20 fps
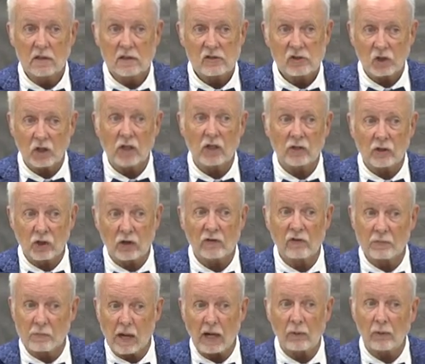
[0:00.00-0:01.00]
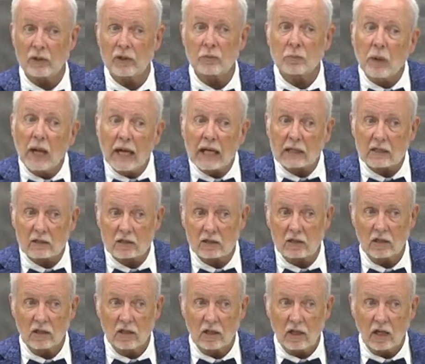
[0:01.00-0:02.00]
She deserves my respect
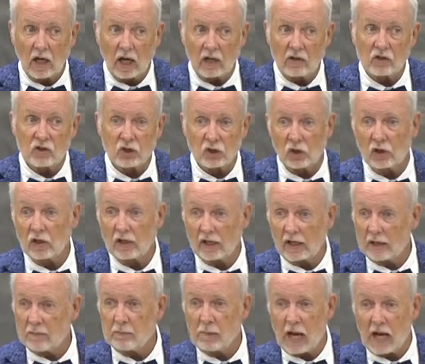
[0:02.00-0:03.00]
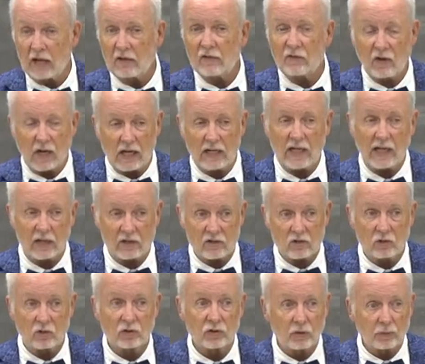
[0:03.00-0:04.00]
and certainly my
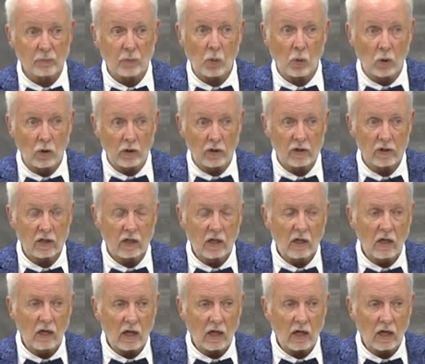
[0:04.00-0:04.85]
financial support